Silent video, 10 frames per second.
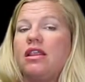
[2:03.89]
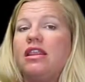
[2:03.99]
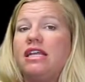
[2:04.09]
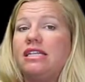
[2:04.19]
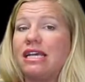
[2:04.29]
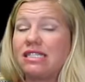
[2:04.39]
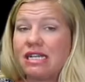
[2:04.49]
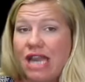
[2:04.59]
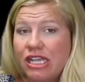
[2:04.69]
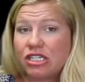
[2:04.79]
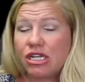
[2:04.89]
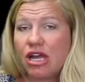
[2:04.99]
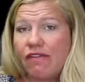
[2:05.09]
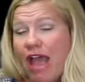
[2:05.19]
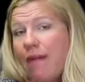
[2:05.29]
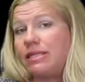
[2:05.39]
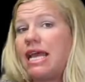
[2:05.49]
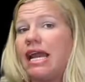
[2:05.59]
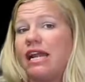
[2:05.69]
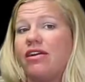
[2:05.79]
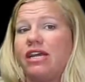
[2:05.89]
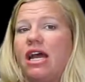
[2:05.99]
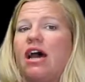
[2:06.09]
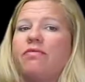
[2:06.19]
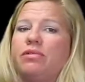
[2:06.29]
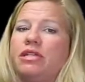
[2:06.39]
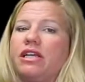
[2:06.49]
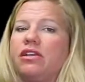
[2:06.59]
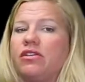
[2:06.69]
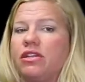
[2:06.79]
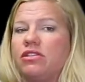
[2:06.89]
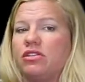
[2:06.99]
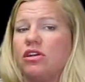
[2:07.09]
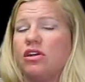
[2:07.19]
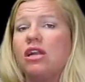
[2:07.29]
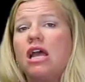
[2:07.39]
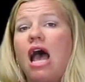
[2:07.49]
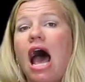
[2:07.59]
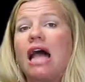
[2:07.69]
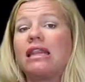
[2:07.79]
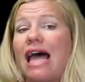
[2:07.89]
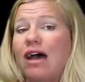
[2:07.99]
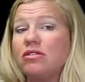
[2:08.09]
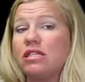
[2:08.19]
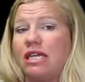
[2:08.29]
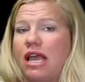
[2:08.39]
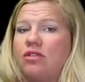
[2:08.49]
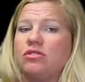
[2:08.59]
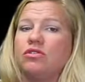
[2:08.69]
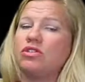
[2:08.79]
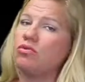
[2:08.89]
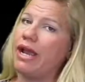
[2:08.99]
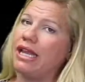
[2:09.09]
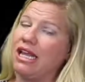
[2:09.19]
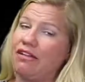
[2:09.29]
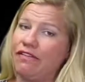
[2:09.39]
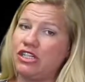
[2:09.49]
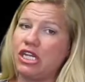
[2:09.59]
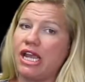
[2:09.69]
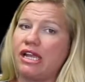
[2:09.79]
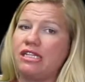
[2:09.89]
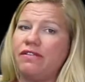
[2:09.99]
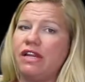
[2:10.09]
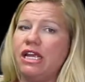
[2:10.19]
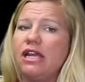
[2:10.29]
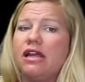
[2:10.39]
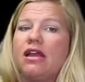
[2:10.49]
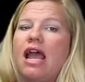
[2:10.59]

The designation of habitat area of particular concern allows the councils to regulate fishing activity,